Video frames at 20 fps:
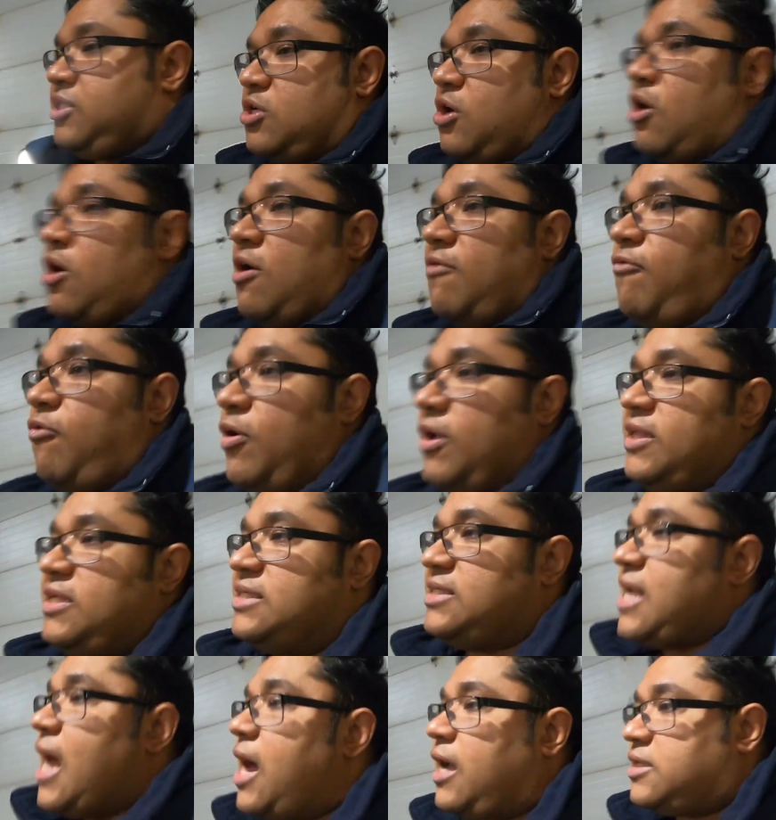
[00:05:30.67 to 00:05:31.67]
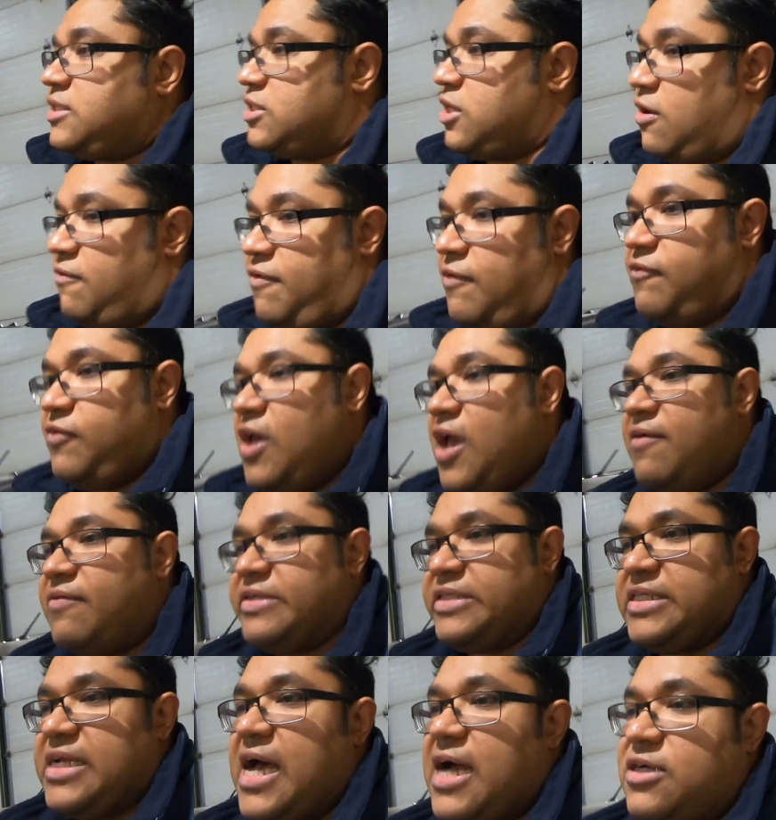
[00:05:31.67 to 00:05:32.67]
start off with stock stuff. If you have
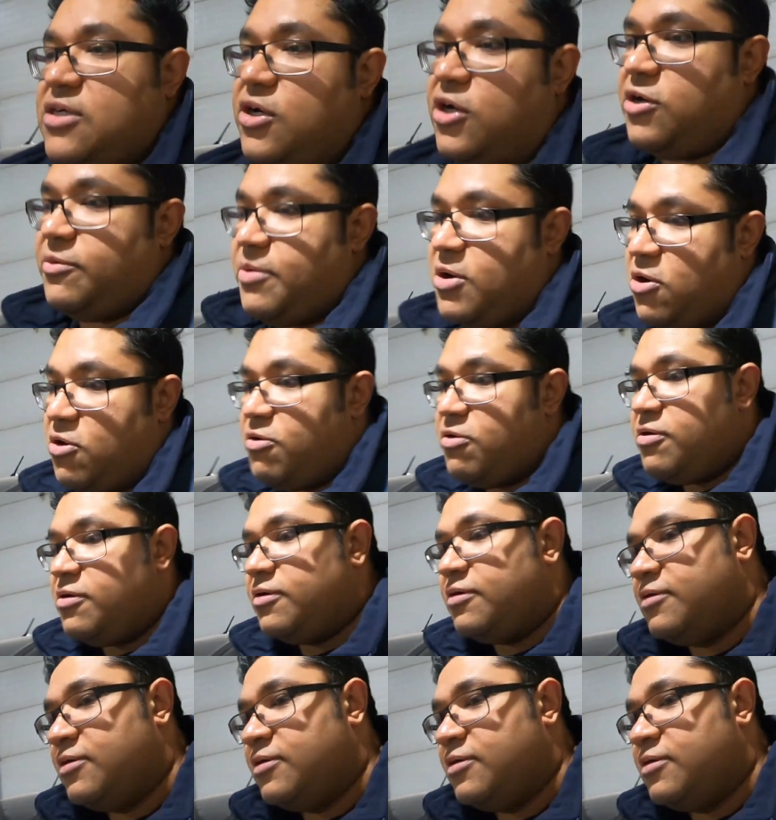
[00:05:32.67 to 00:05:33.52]
a stock turbo,